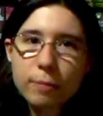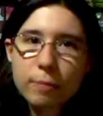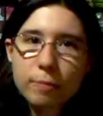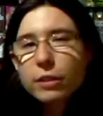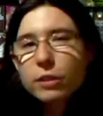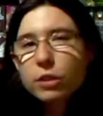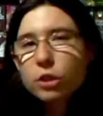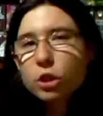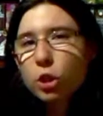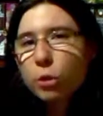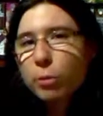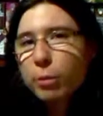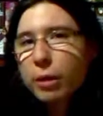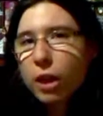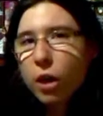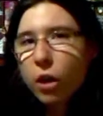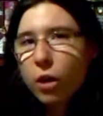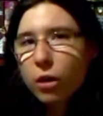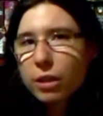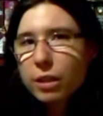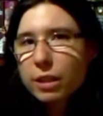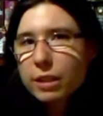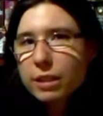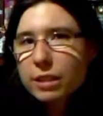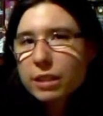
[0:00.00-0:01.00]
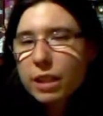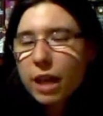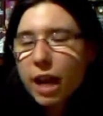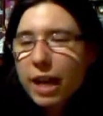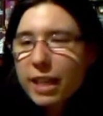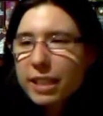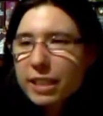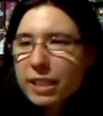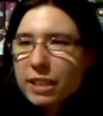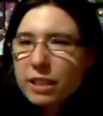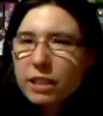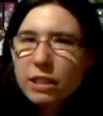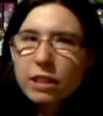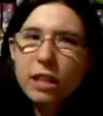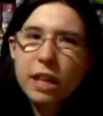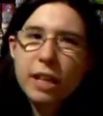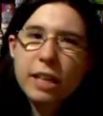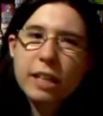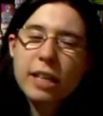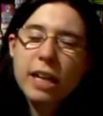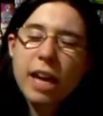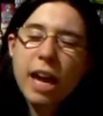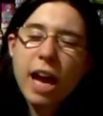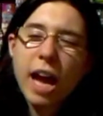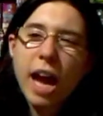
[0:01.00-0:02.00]
But to be honest, I didn't
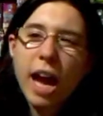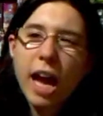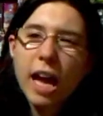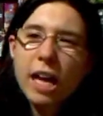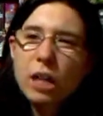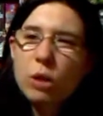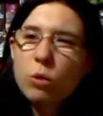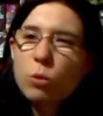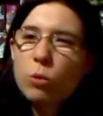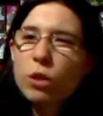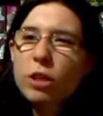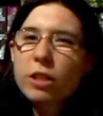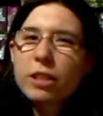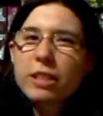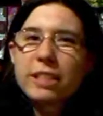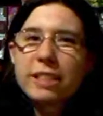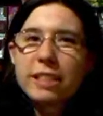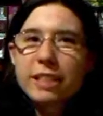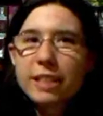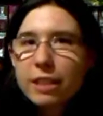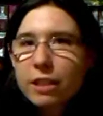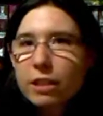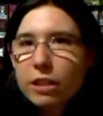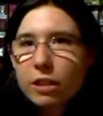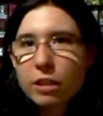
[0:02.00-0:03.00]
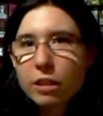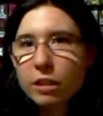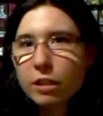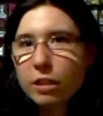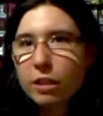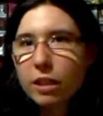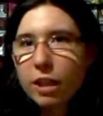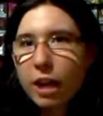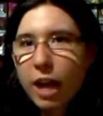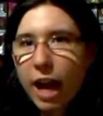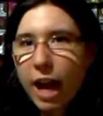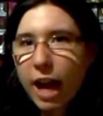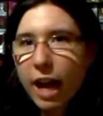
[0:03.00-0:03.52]
like it anywhere near